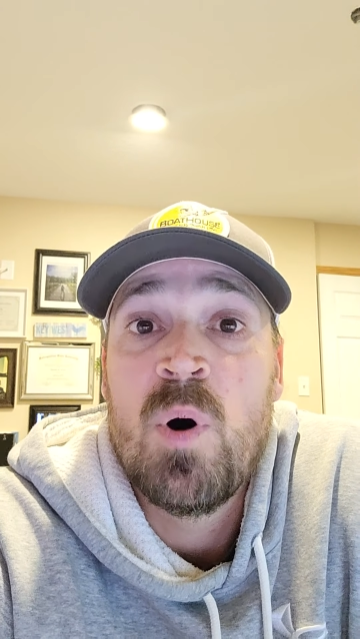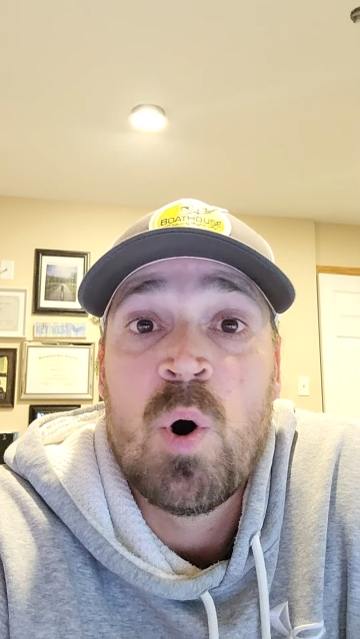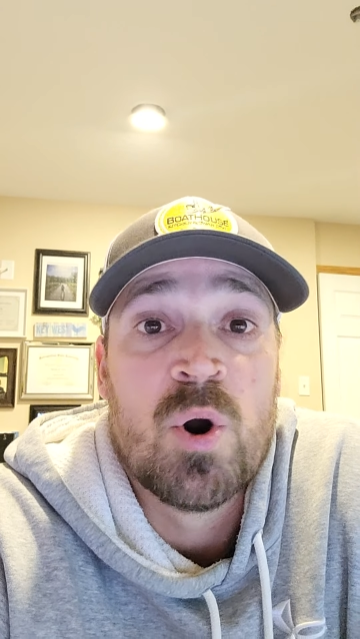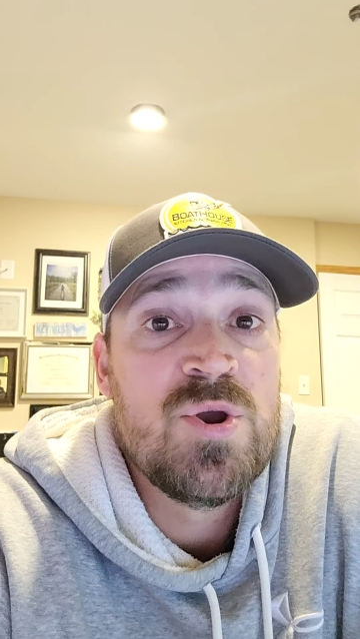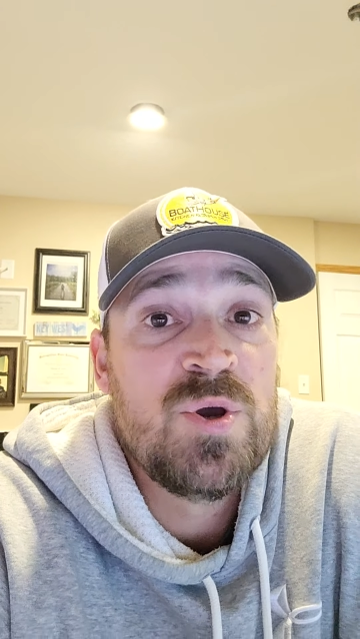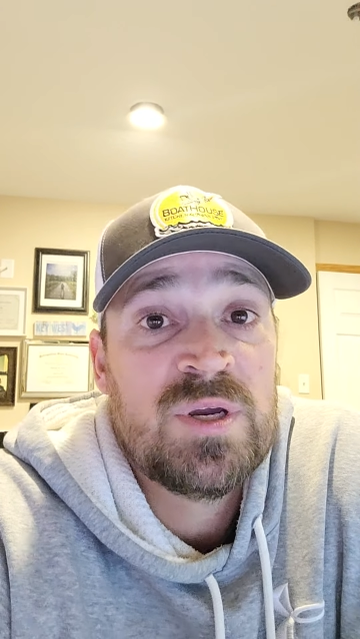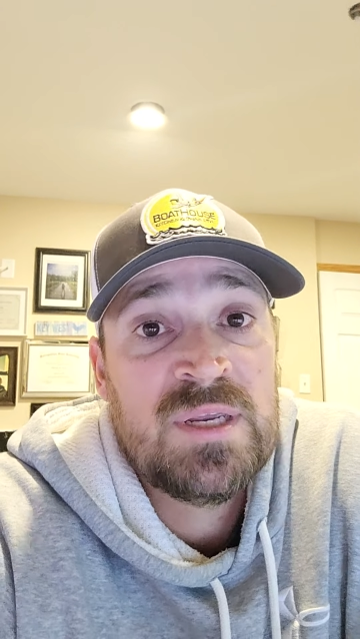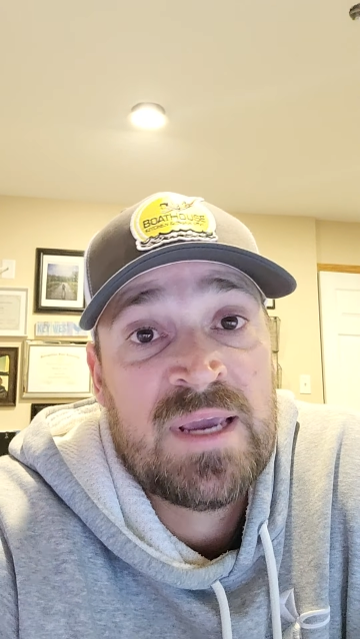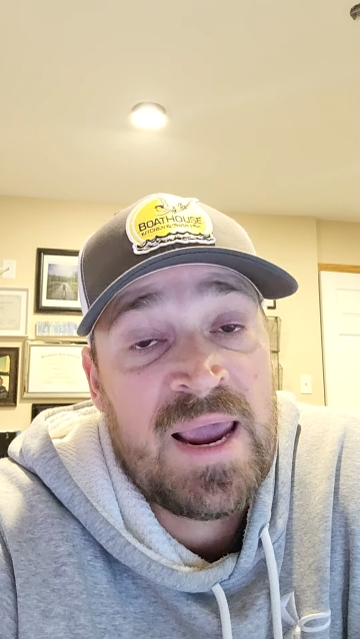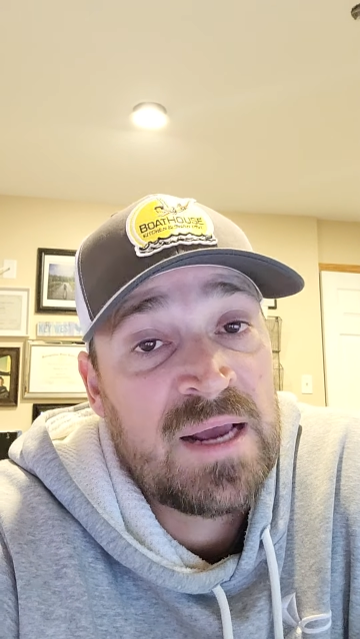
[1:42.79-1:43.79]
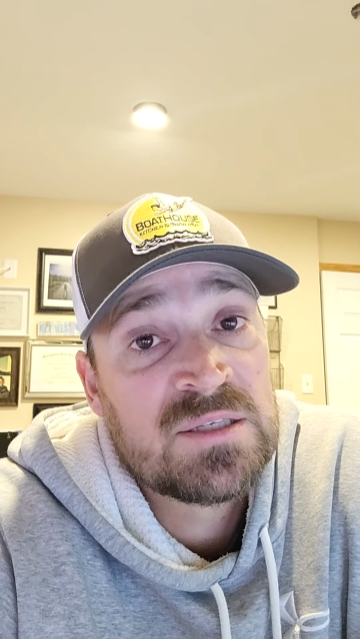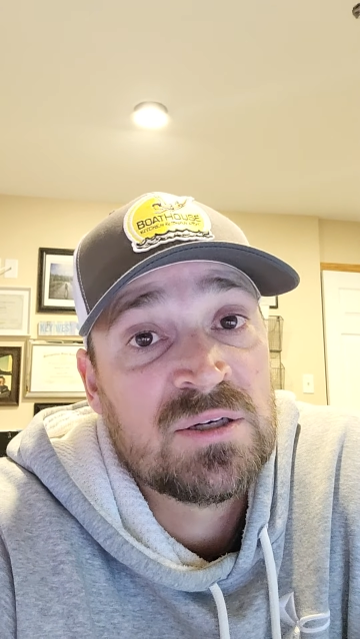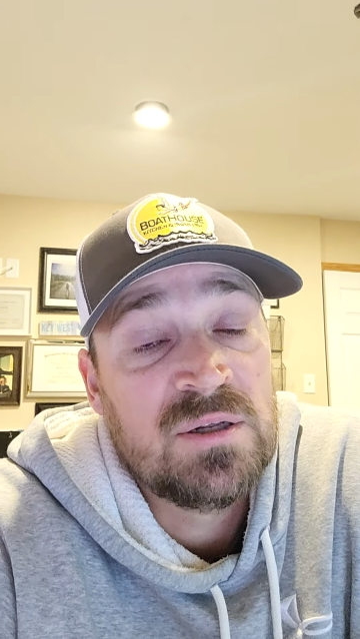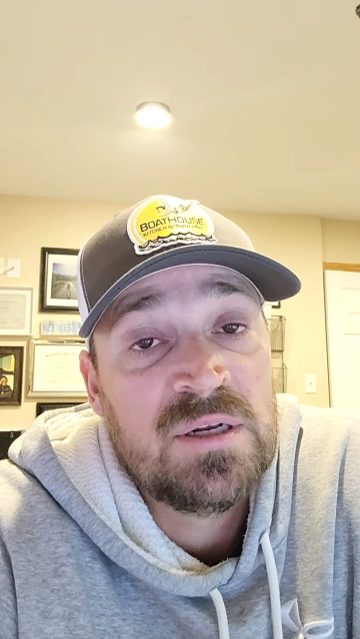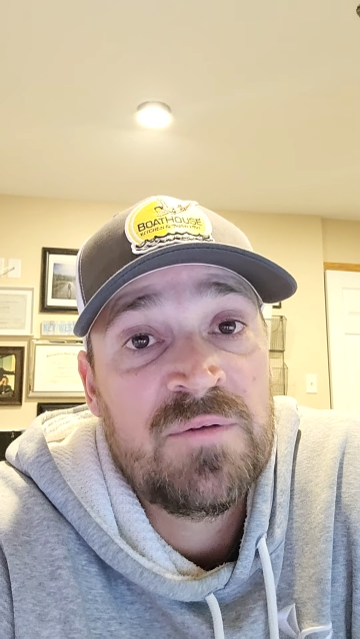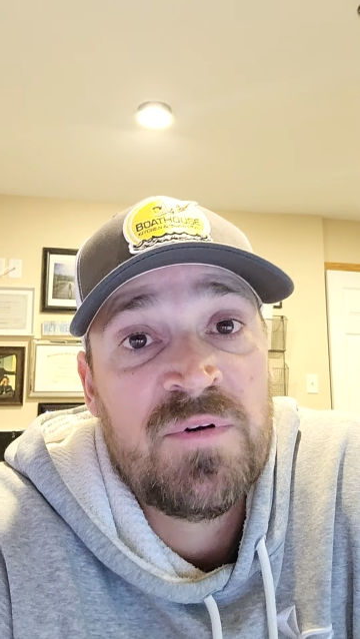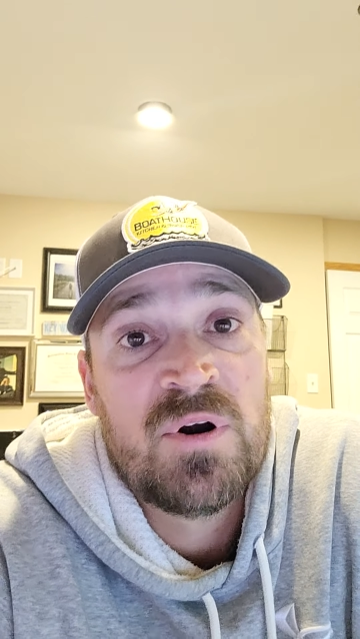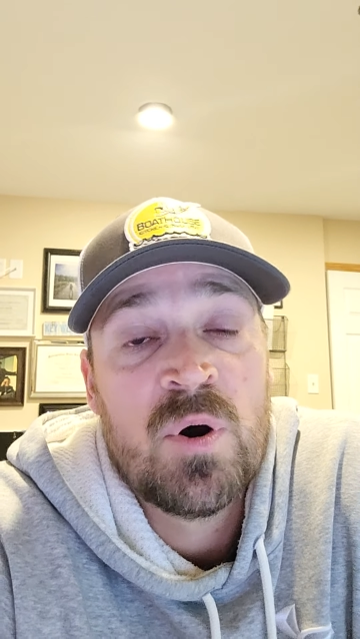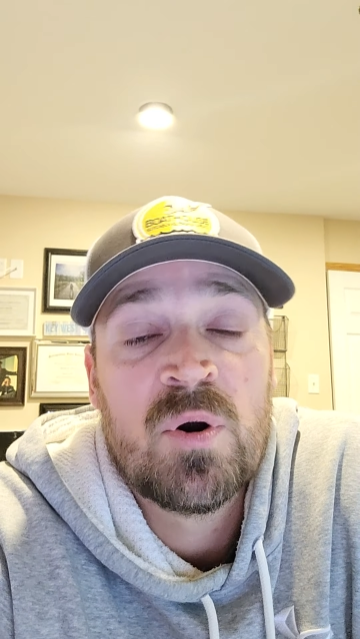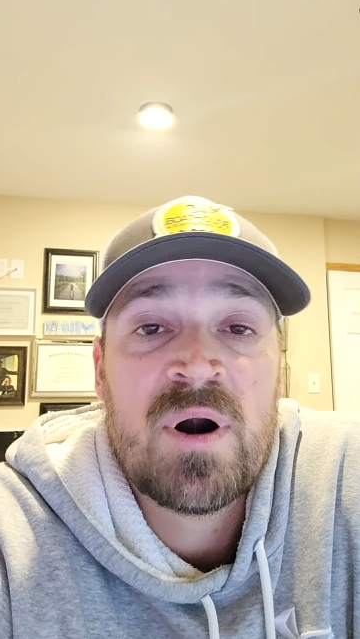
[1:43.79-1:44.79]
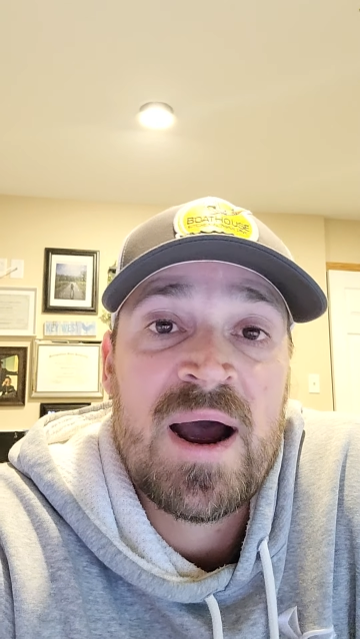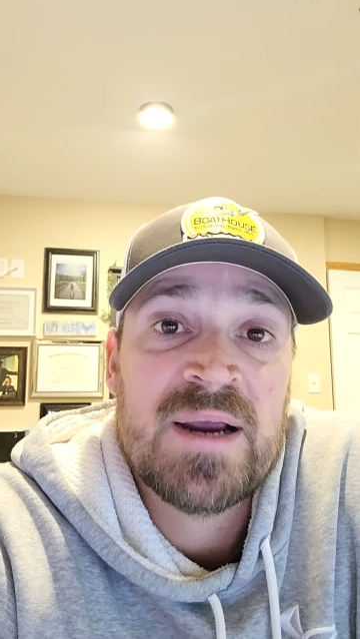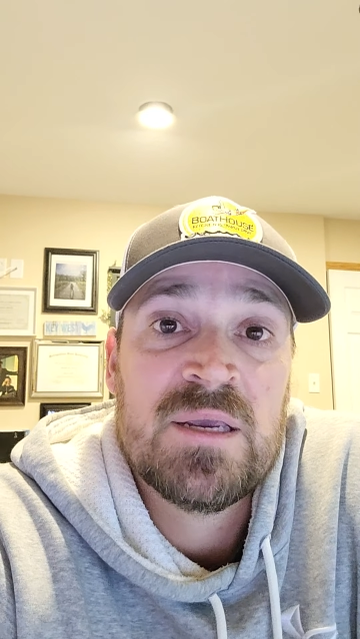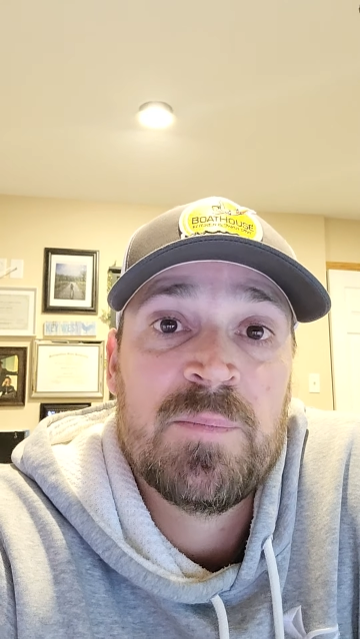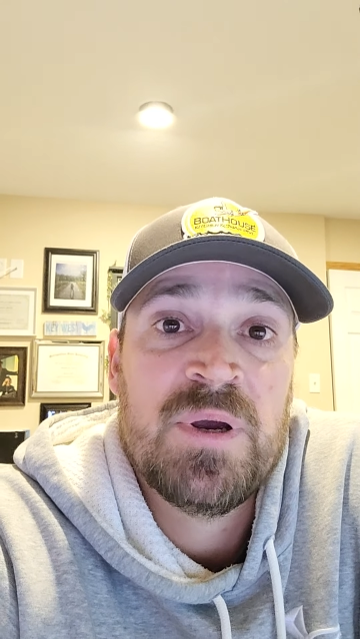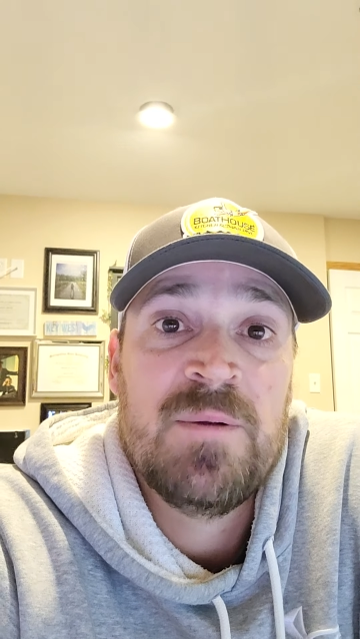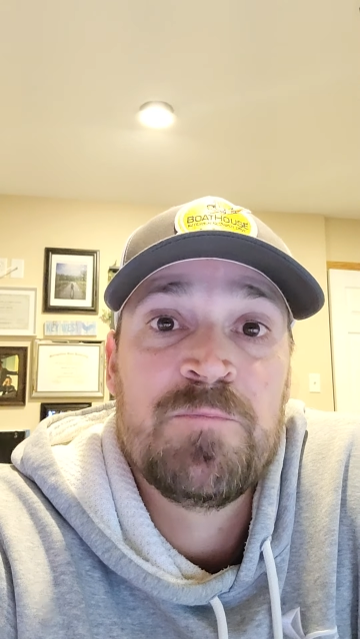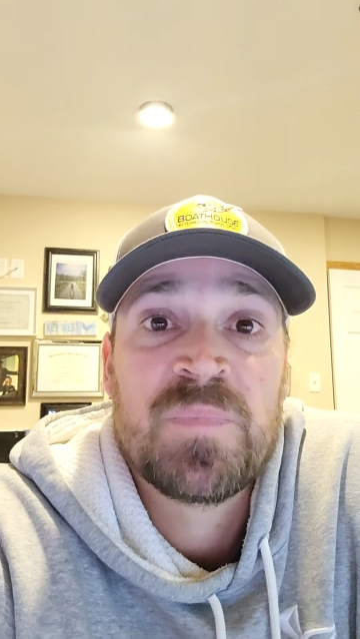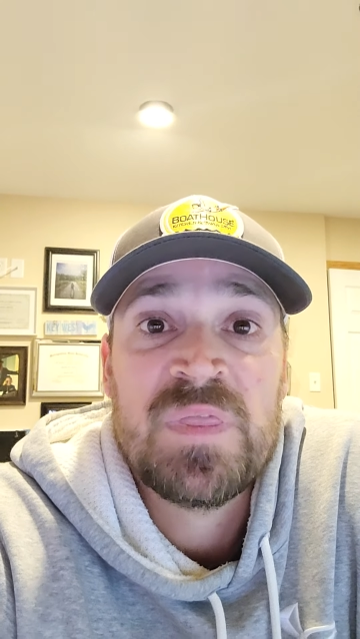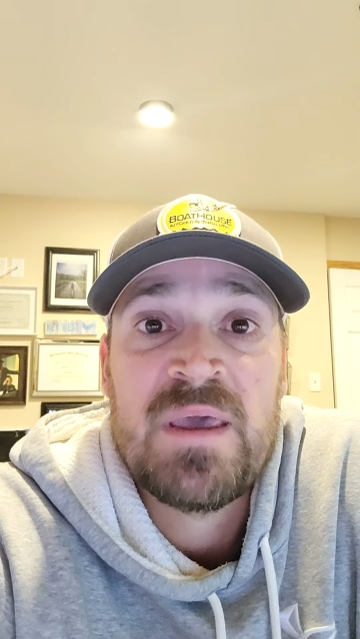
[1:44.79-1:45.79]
Or you can cancel, and if you're an owner-occupant,